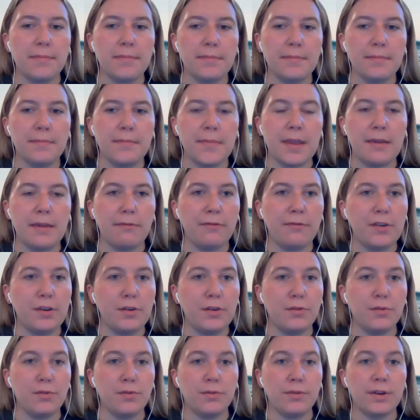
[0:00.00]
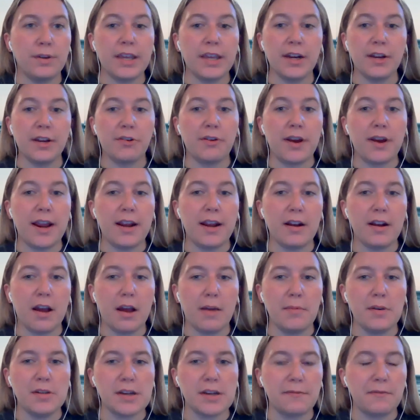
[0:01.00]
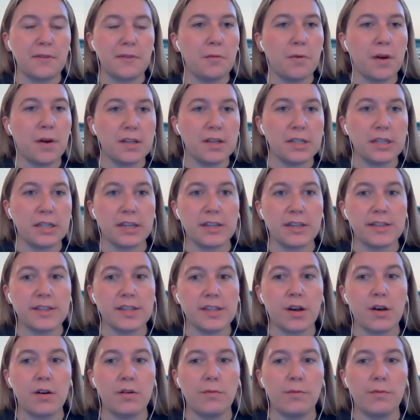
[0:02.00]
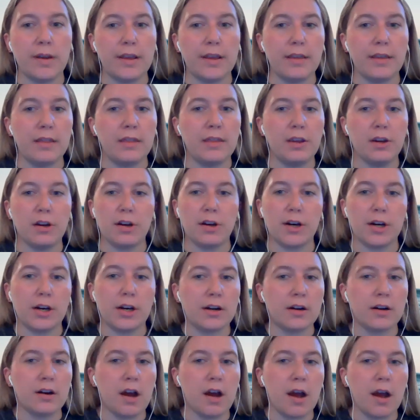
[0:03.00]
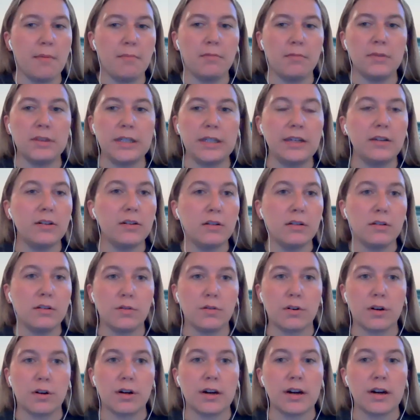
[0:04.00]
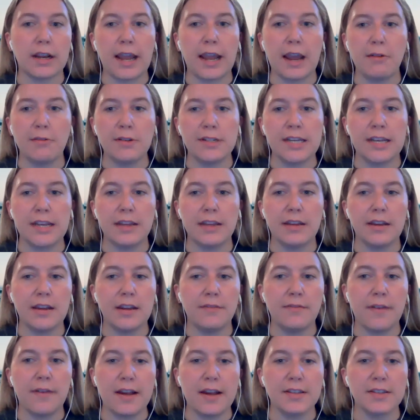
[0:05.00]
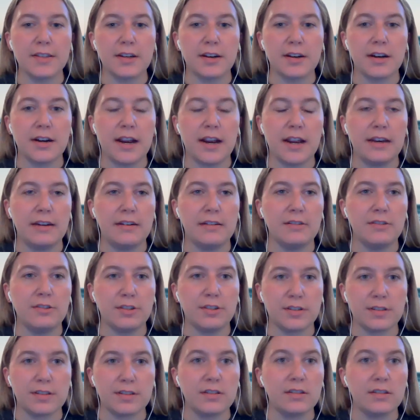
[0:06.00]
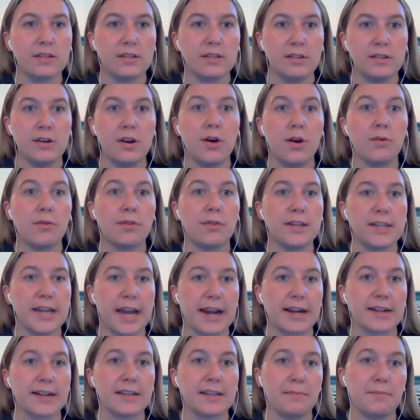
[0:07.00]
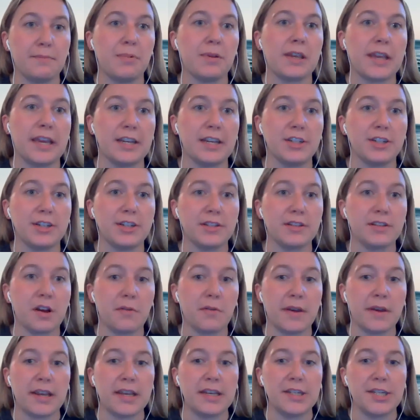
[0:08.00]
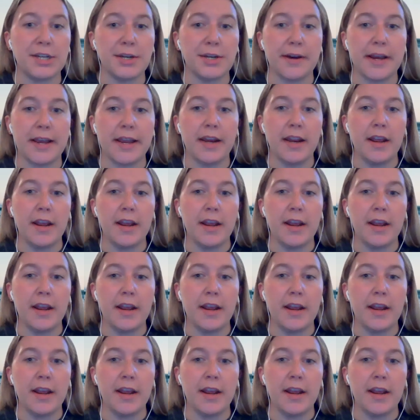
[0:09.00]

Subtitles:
If you get a grant, you definitely want to consult with your legal or accounting advisor and just know the tax implications going into it.